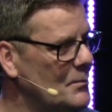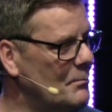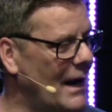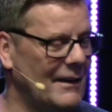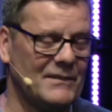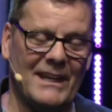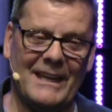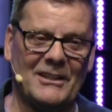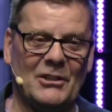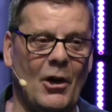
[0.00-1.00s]
Might have
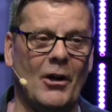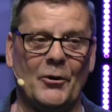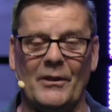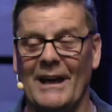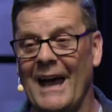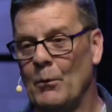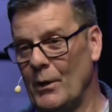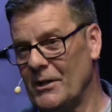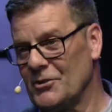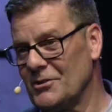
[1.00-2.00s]
taken longer than I
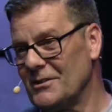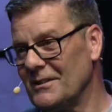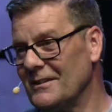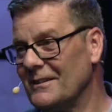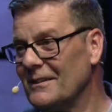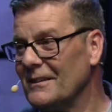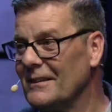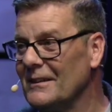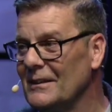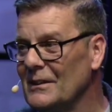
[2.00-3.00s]
wished,
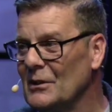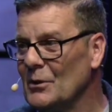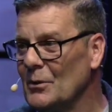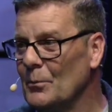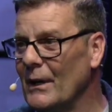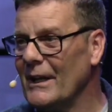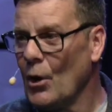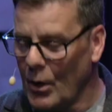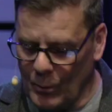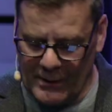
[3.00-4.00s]
but he
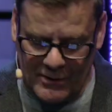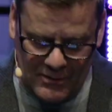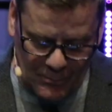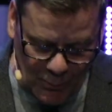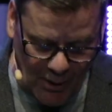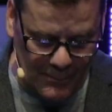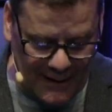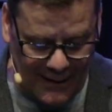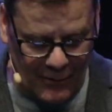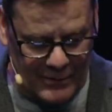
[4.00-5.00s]
always brought me
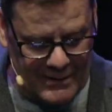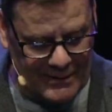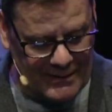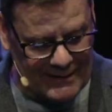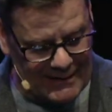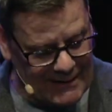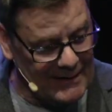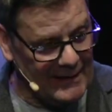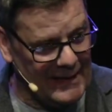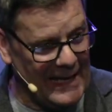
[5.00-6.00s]
out.
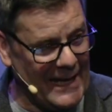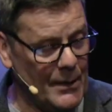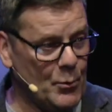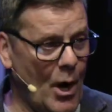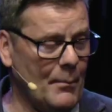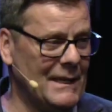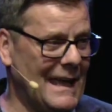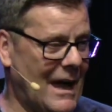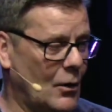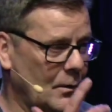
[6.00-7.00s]
And he brought me
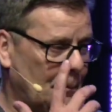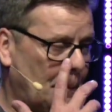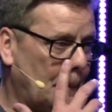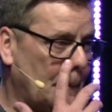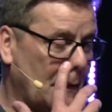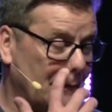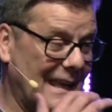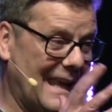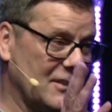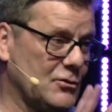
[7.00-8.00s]
out, the
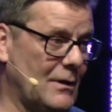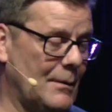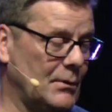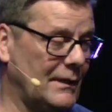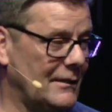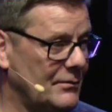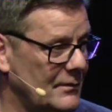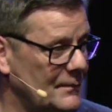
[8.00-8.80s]
answer, I believe,